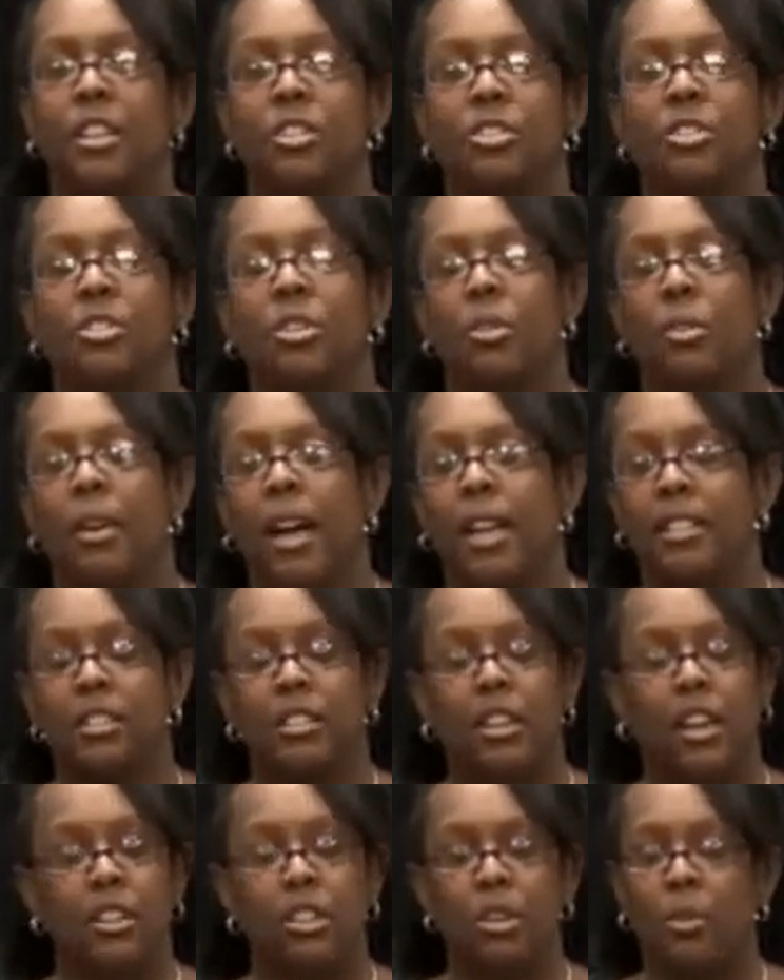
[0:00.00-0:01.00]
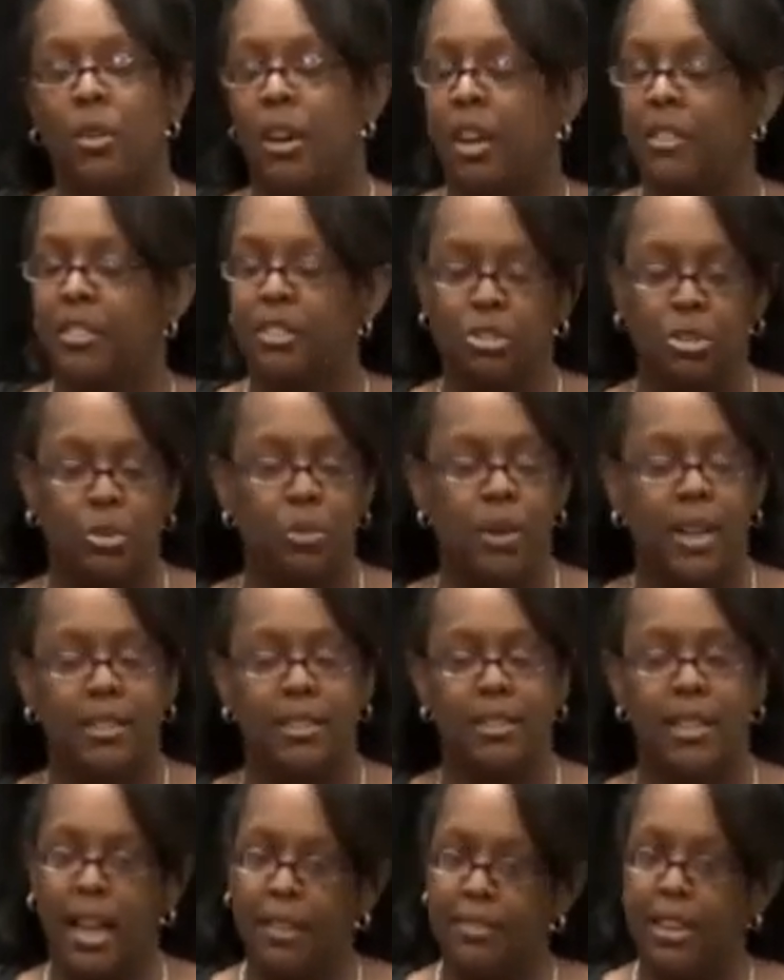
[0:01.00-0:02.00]
So I started going on this
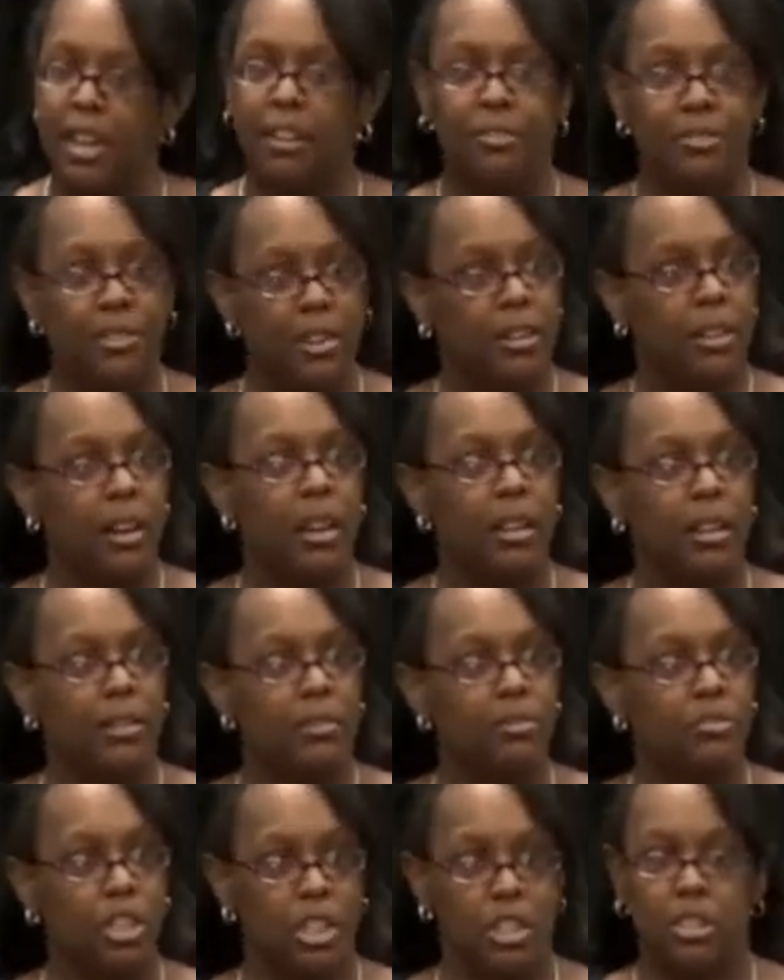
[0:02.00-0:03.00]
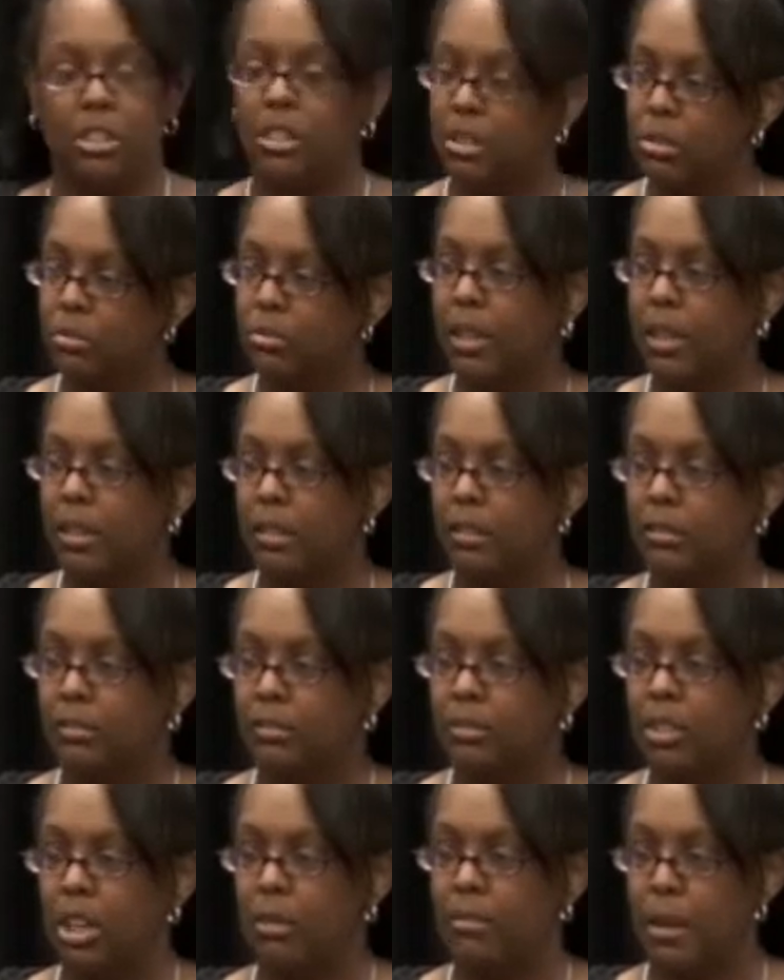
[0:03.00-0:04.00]
quest. I've got to figure out if Jesus is real.
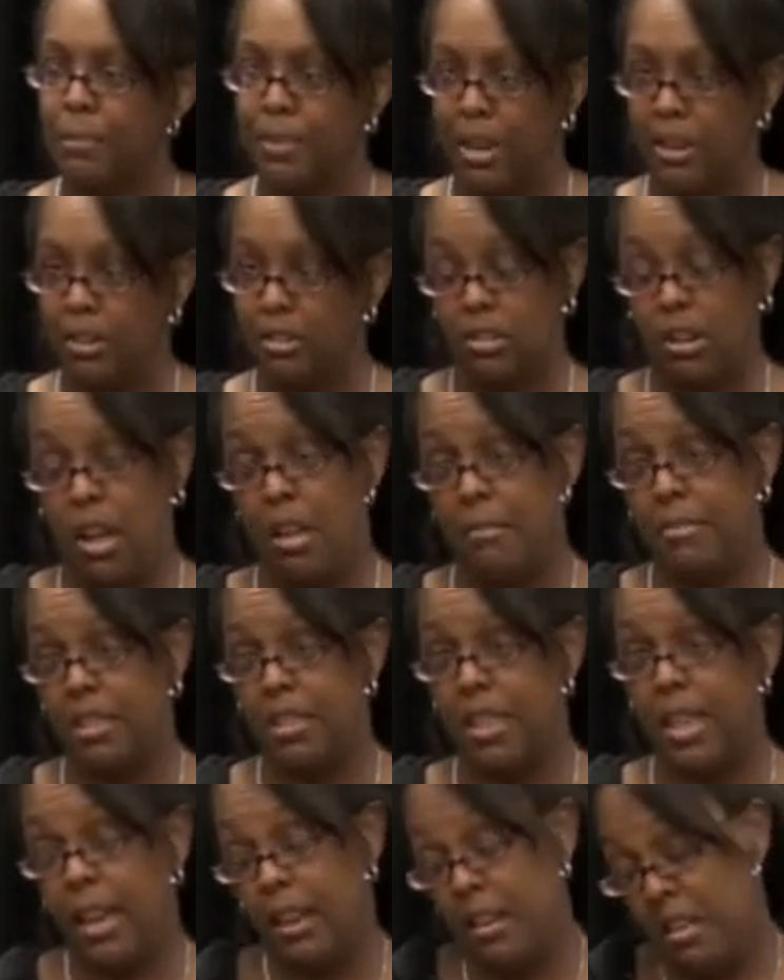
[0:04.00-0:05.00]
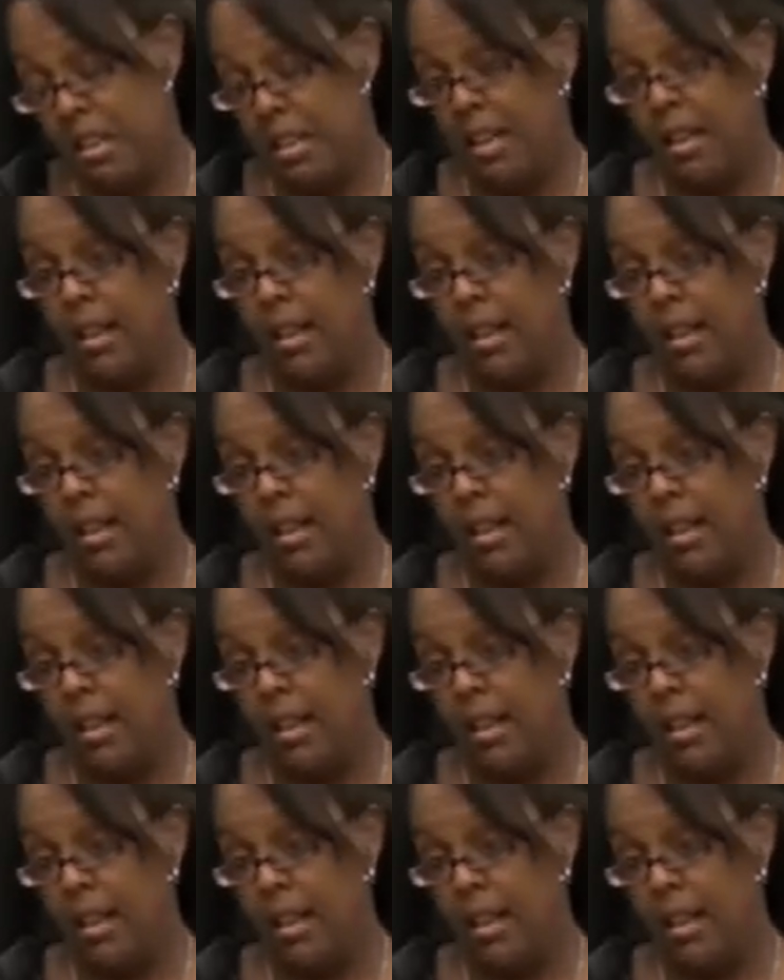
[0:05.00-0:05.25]
My parents taught me that.